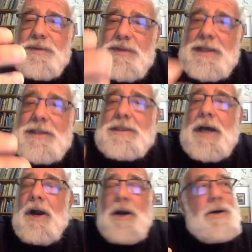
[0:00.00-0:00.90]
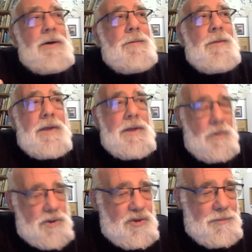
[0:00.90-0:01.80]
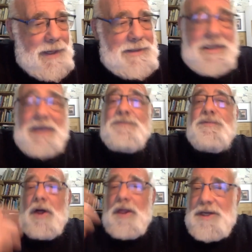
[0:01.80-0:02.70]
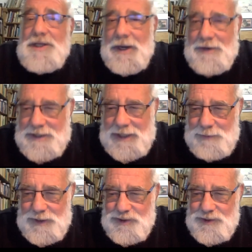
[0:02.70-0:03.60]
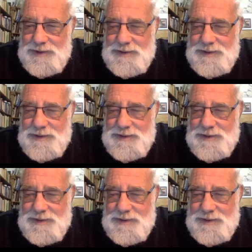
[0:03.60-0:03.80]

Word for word: these are what you might say voluntary demolitions.